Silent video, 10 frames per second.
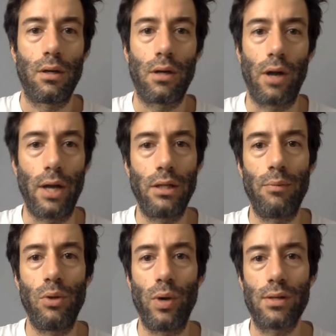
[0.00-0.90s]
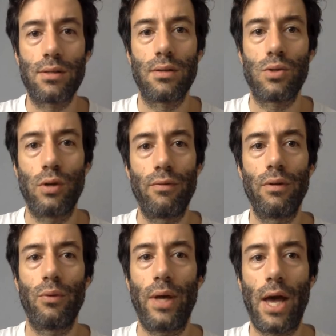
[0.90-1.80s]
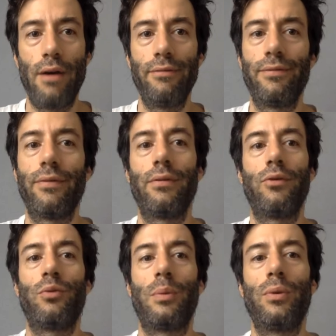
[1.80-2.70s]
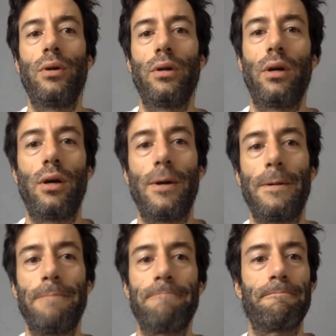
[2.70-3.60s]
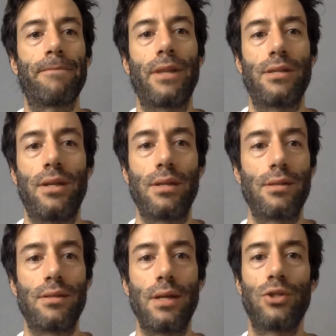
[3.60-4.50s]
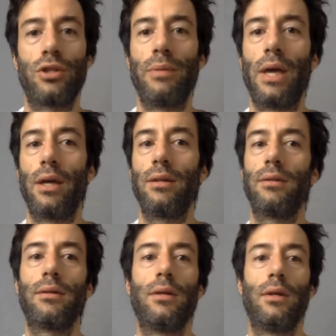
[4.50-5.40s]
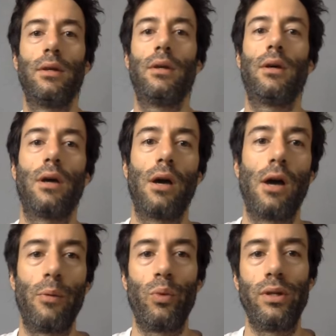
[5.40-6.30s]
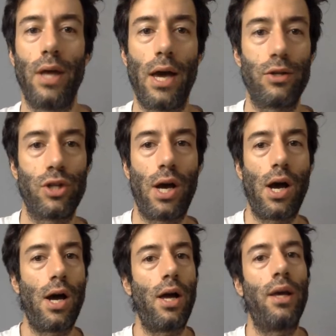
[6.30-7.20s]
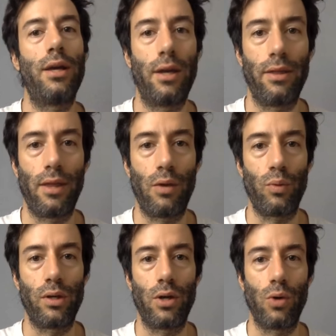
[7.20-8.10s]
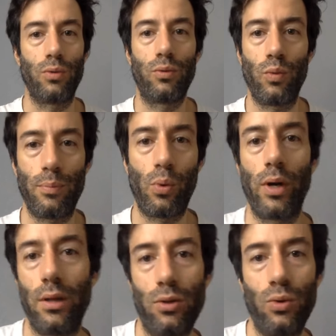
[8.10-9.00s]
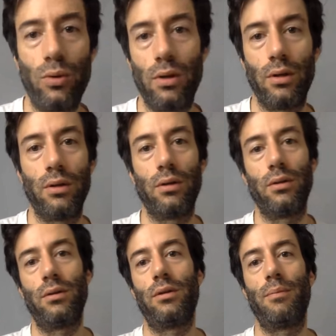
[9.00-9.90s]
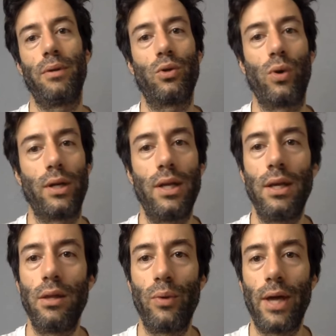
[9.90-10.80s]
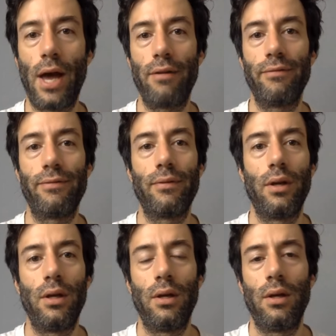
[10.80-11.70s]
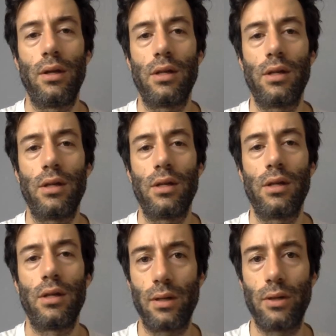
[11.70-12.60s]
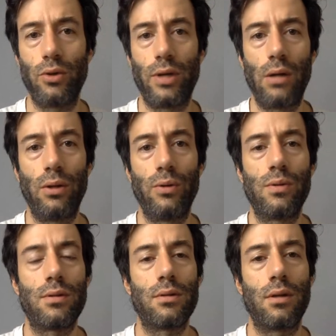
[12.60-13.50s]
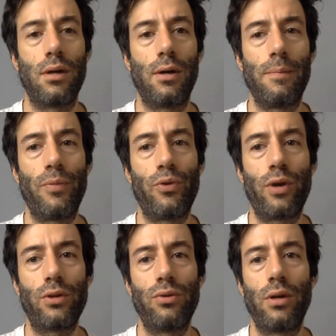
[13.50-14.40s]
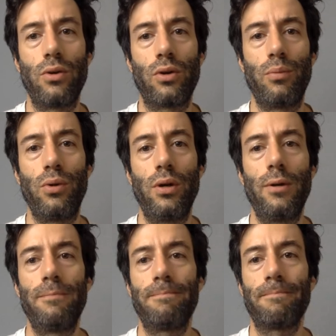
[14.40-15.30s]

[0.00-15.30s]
AWS server that we have. Remember, that's an SSH command. We -I, and then we point it to the Bitcoin key that we have. It's probably still in your downloads directory on your computer.